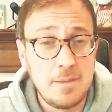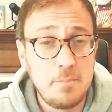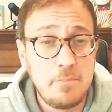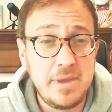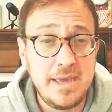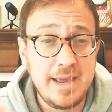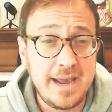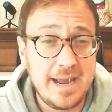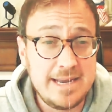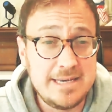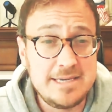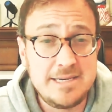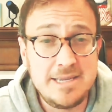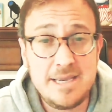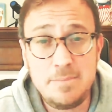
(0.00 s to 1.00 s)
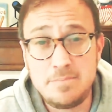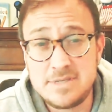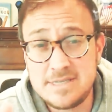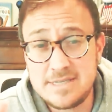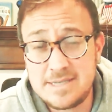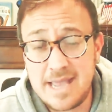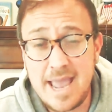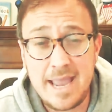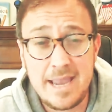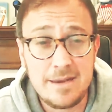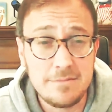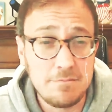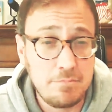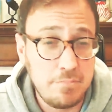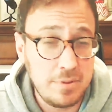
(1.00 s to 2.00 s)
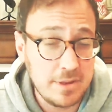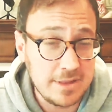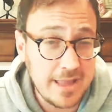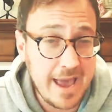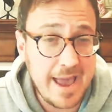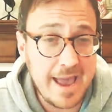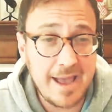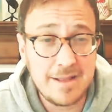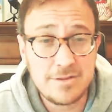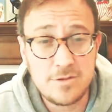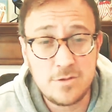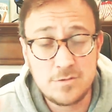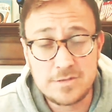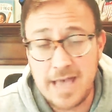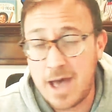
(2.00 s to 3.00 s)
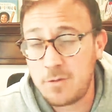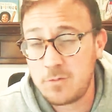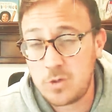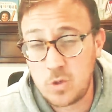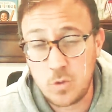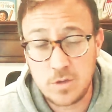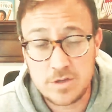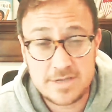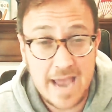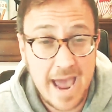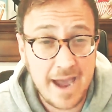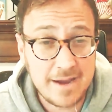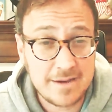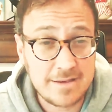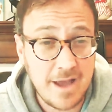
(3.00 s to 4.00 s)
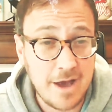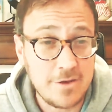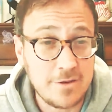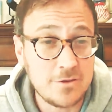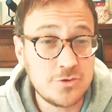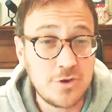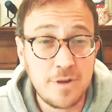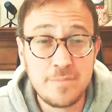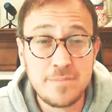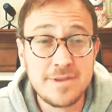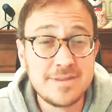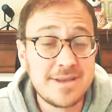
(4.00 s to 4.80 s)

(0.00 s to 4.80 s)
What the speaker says: being a deep state plant who's out to attack Donald Trump.